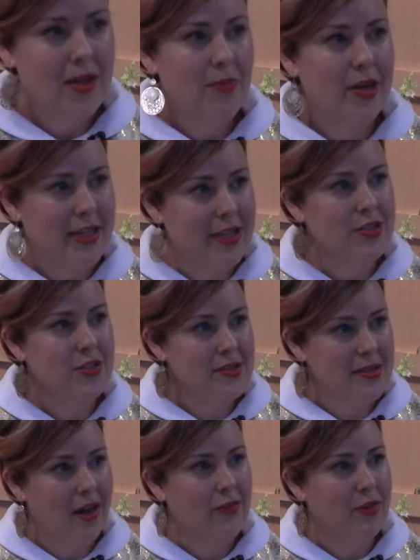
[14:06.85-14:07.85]
But get
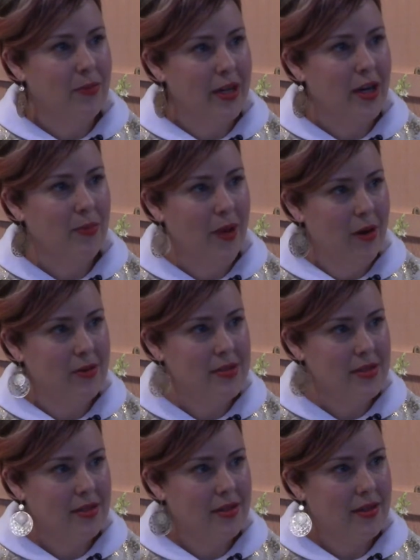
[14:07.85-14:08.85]
yourself a bigger
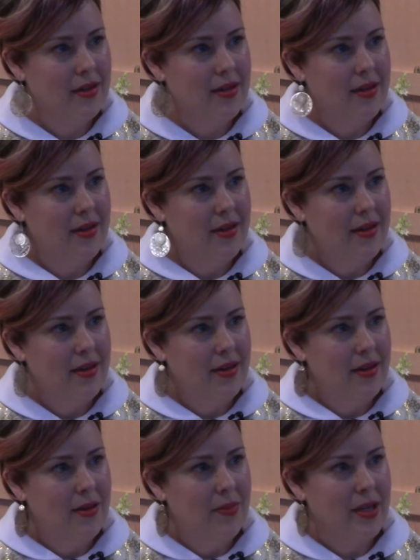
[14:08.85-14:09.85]
boat
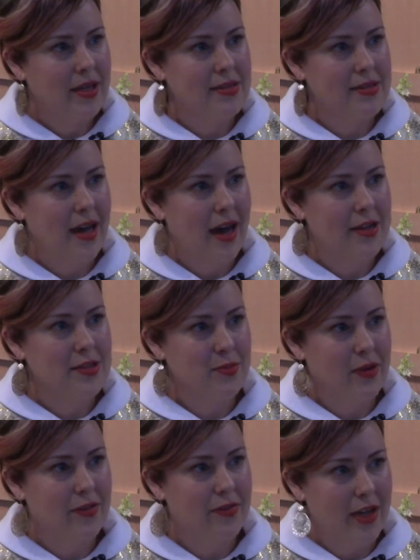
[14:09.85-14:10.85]
because God is
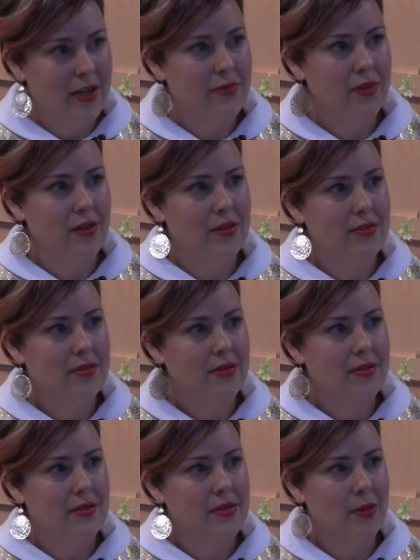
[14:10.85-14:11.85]
more faithful
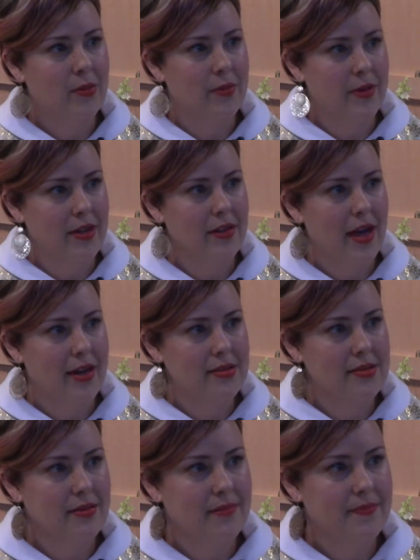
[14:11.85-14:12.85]
than we realize.